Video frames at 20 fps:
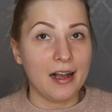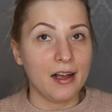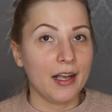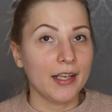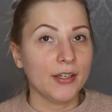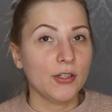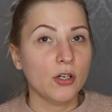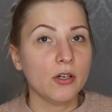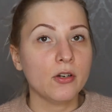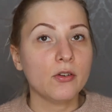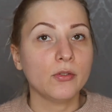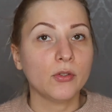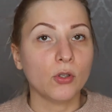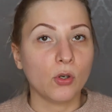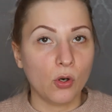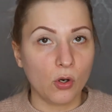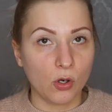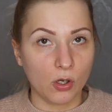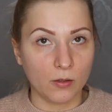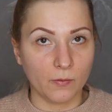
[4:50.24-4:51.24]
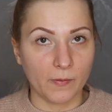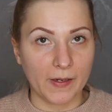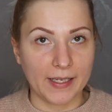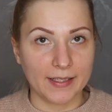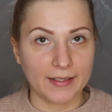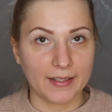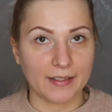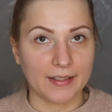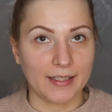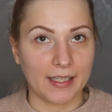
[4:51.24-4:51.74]
I don't
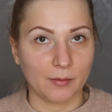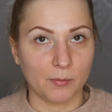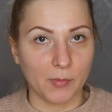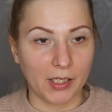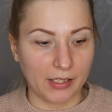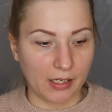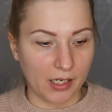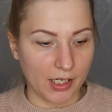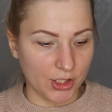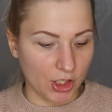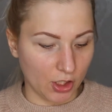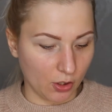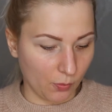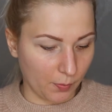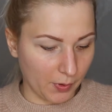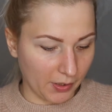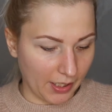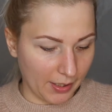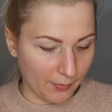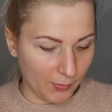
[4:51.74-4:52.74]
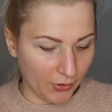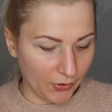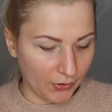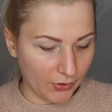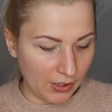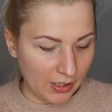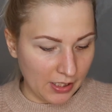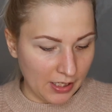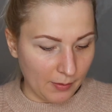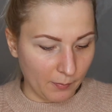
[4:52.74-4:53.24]
always set my eyeshadow
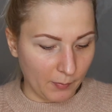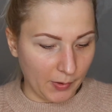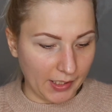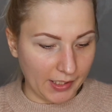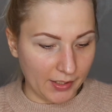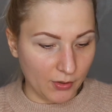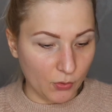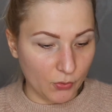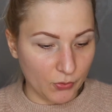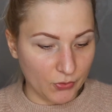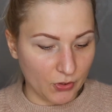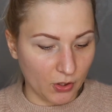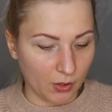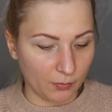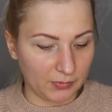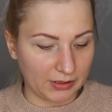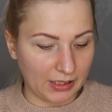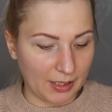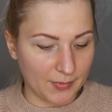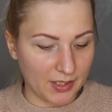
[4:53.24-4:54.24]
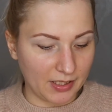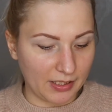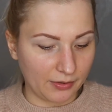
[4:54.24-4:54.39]
primer, but I do sometimes.